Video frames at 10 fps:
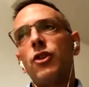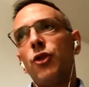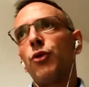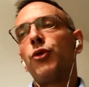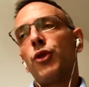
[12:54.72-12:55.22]

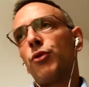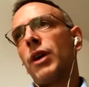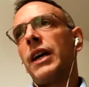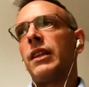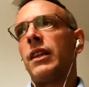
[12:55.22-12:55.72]
you're
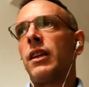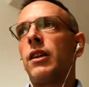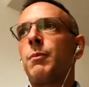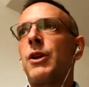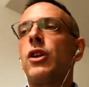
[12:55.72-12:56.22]
right. I think
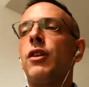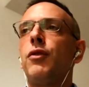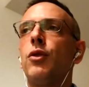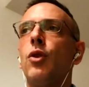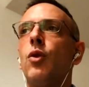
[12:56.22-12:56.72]
especially
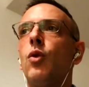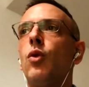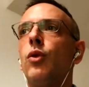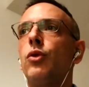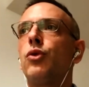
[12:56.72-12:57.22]
if you
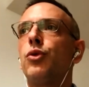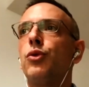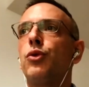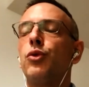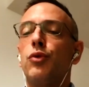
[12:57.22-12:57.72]
go
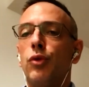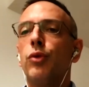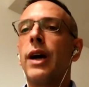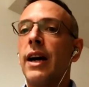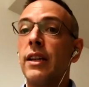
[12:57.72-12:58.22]
to
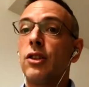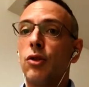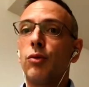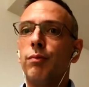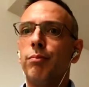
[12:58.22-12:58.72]
nice,
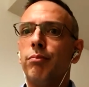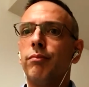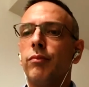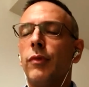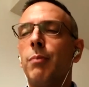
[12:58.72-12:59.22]
to
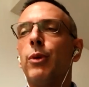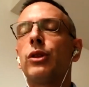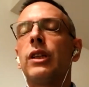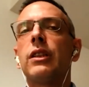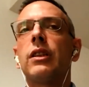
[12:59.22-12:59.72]

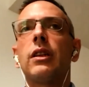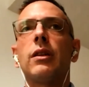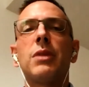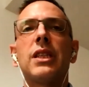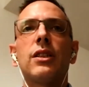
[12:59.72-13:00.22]
important
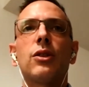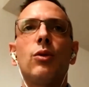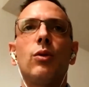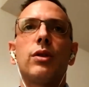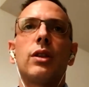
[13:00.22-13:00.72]
business
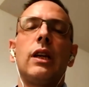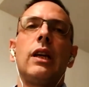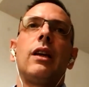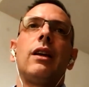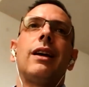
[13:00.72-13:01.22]
schools,
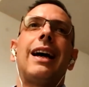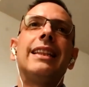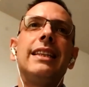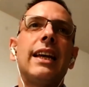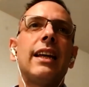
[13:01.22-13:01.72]

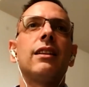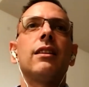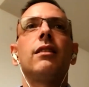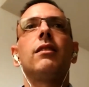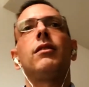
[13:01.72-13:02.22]
at the
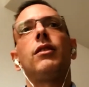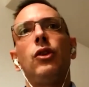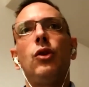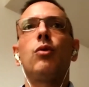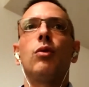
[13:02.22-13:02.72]
end
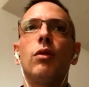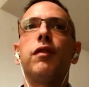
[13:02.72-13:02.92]
you will